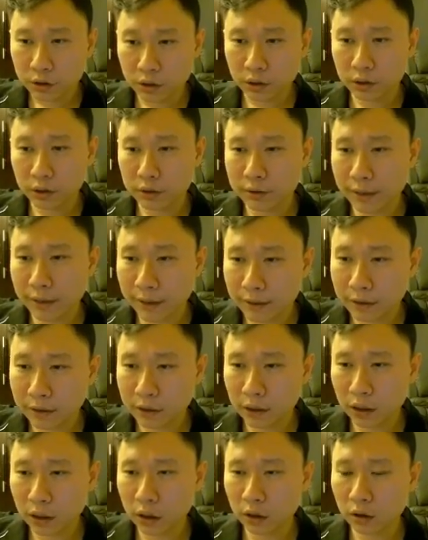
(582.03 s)
Then
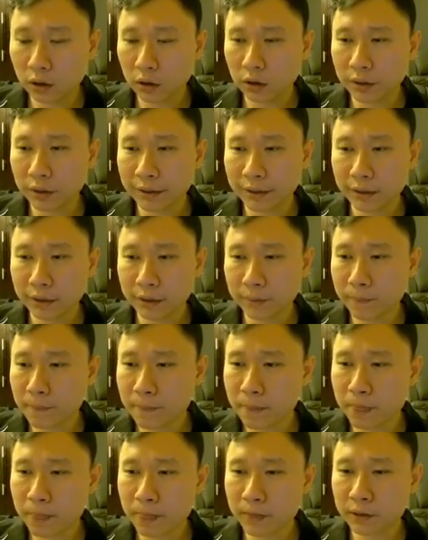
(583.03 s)

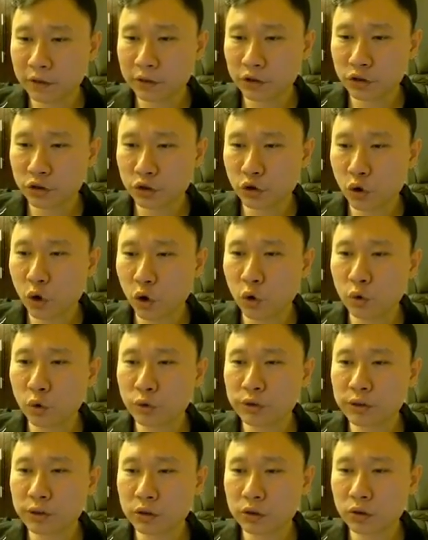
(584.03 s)

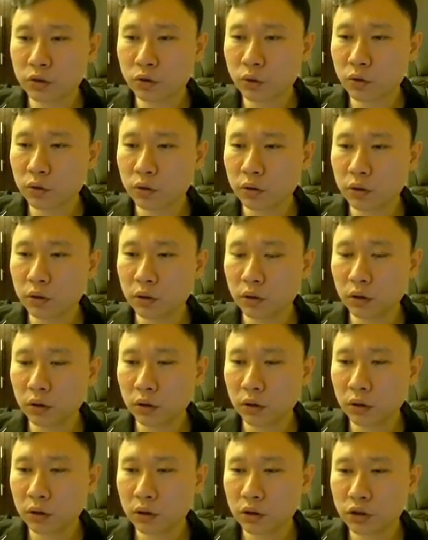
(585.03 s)
scrolls,
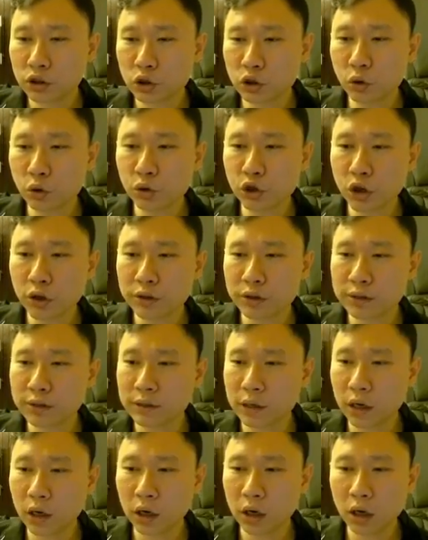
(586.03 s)
soul shots,
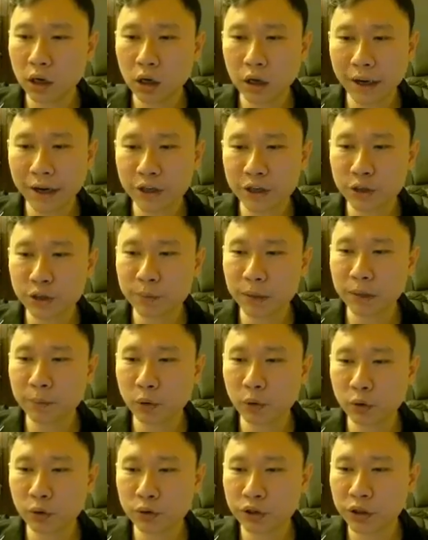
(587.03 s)
HP
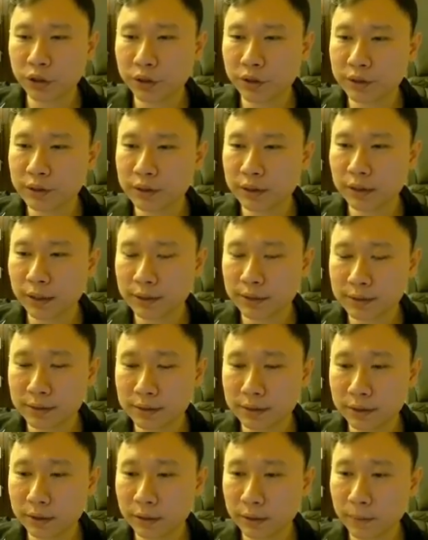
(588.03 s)
potions. Let's
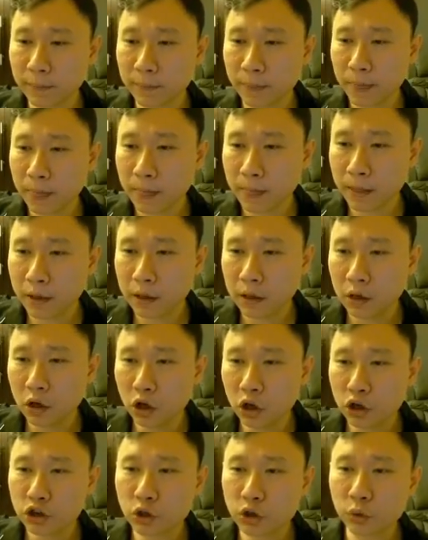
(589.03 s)
see.
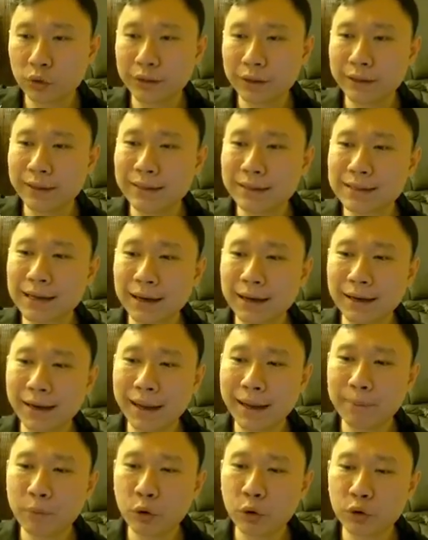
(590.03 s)
So these are
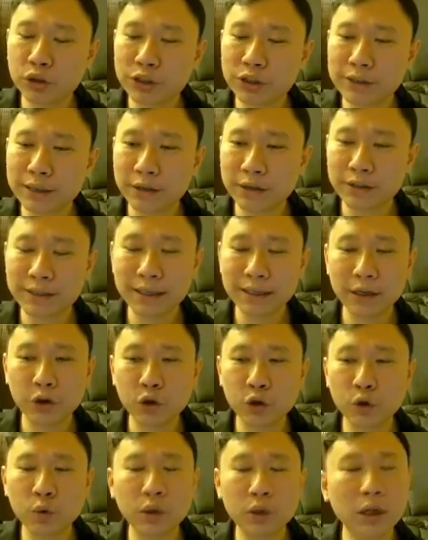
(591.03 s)
clan potions that you see here.
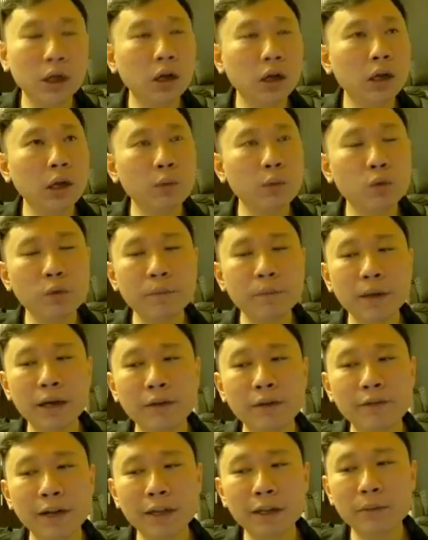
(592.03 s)
It won't be
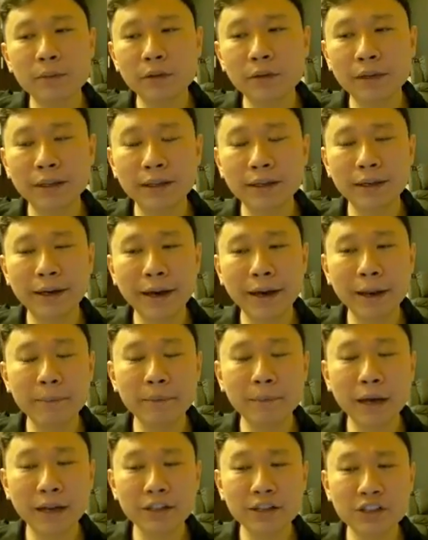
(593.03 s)
available in the
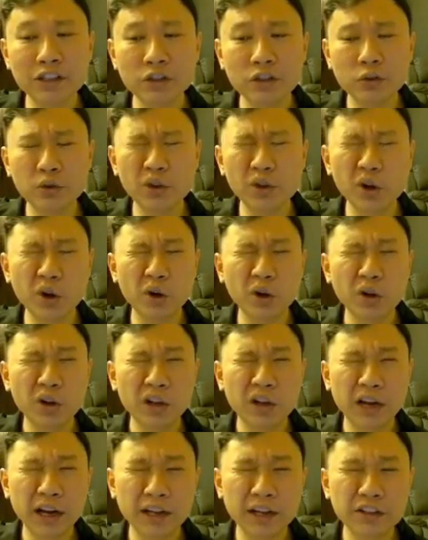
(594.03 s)
game until
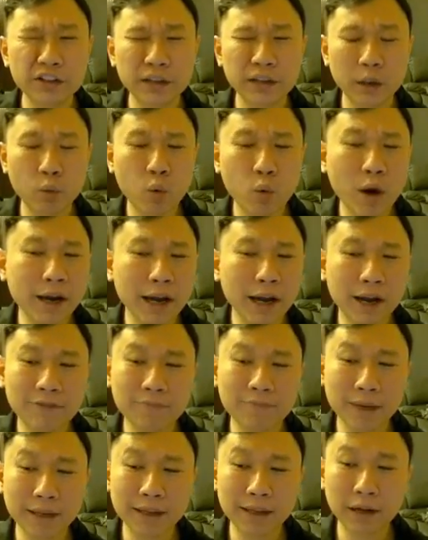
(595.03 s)
like 1.5
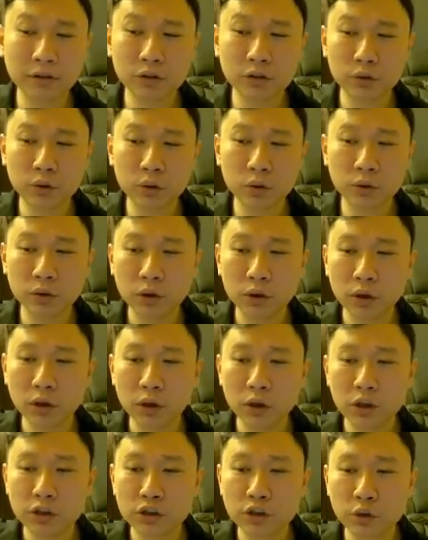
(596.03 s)
months down the road.
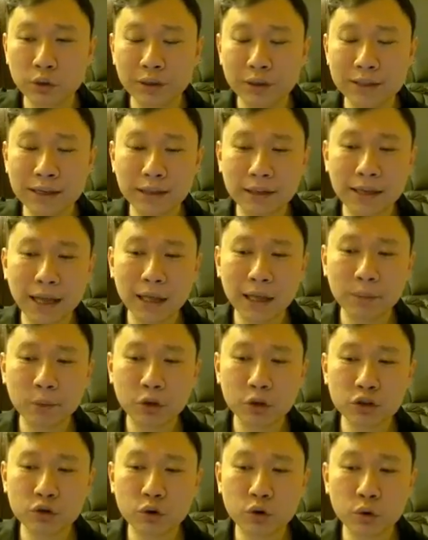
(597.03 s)
So these are
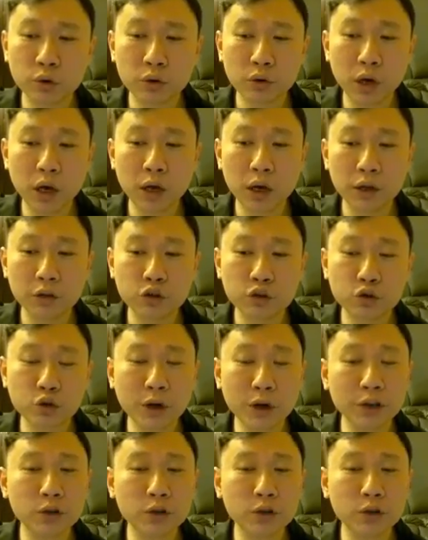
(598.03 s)
teleport scroll. Try